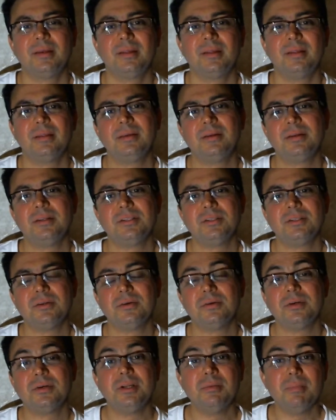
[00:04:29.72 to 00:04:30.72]
There is
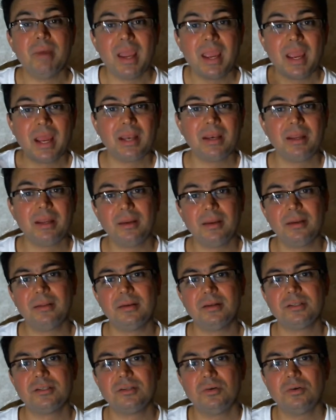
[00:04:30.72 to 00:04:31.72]
no demand here.
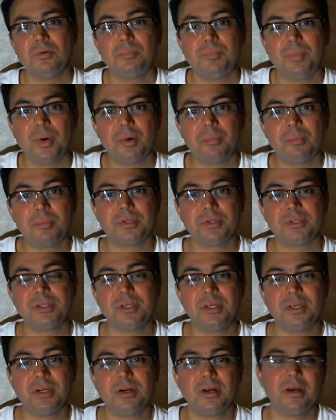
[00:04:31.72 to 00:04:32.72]
There is no purpose
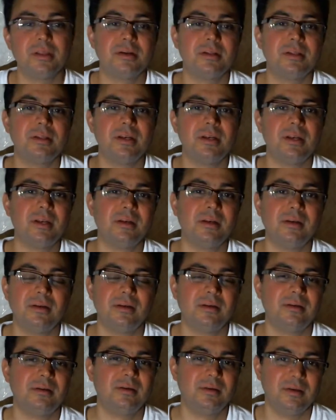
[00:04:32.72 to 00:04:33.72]
here other than,
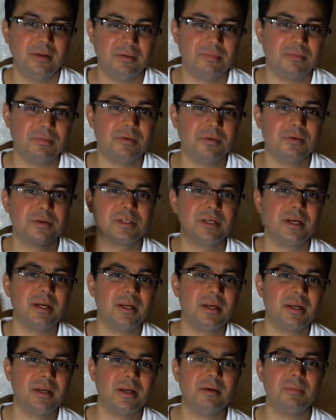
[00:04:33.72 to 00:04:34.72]
of course, I
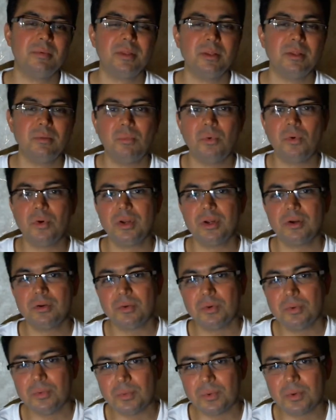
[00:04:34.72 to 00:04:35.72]
get up in the morning,
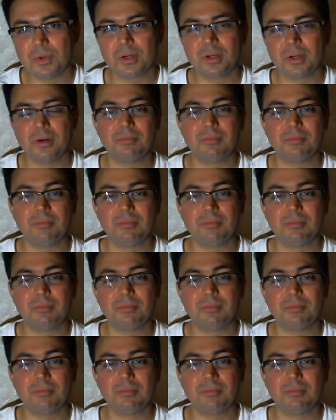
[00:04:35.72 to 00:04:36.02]
go to work.